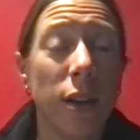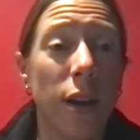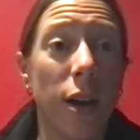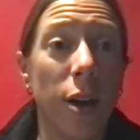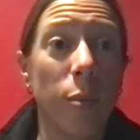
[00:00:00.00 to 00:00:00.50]

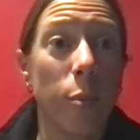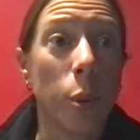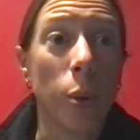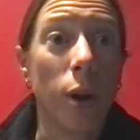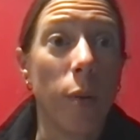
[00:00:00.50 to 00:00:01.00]

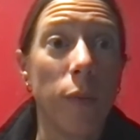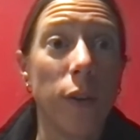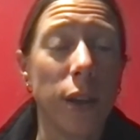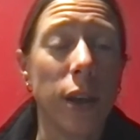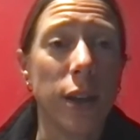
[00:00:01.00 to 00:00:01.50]
program
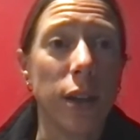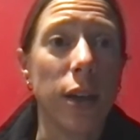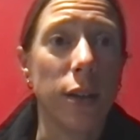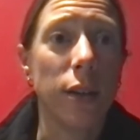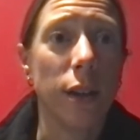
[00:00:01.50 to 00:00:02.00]
there they can
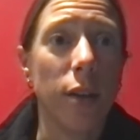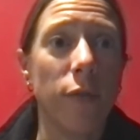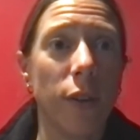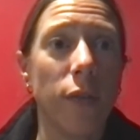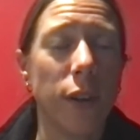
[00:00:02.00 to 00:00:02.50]
get
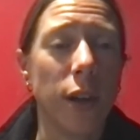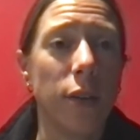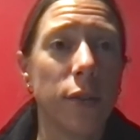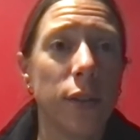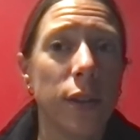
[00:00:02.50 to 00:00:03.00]
involved
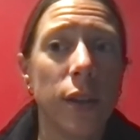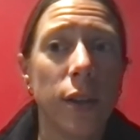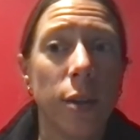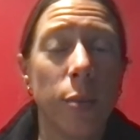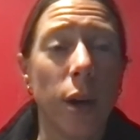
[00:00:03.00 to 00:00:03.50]
in.
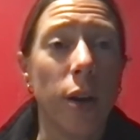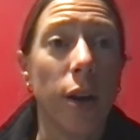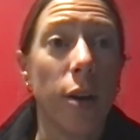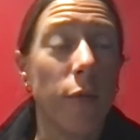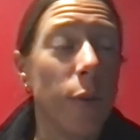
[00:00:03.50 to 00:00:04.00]
But
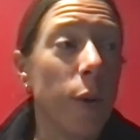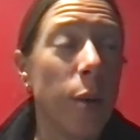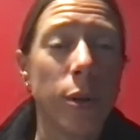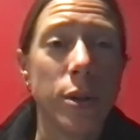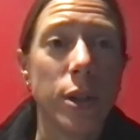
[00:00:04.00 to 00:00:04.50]
for my
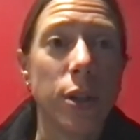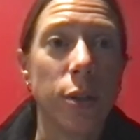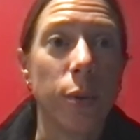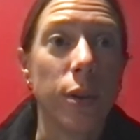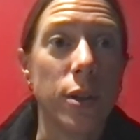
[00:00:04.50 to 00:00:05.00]

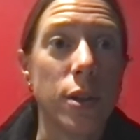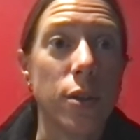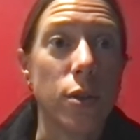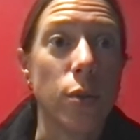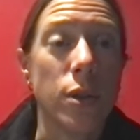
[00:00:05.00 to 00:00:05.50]
particular one, it's an
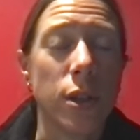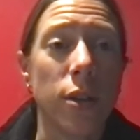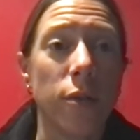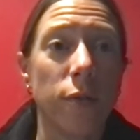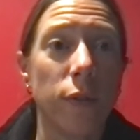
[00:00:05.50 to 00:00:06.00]
associate
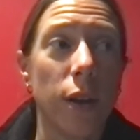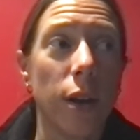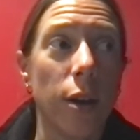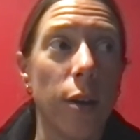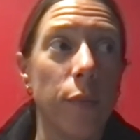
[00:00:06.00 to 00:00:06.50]
of
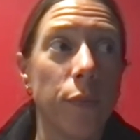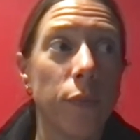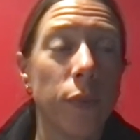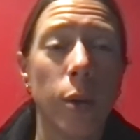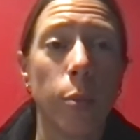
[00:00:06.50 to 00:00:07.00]

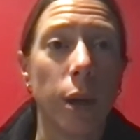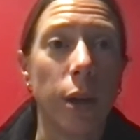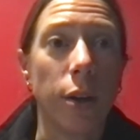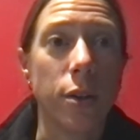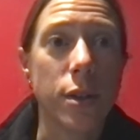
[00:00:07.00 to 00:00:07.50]

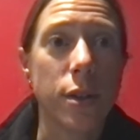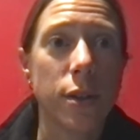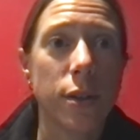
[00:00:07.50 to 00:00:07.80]
applied arts.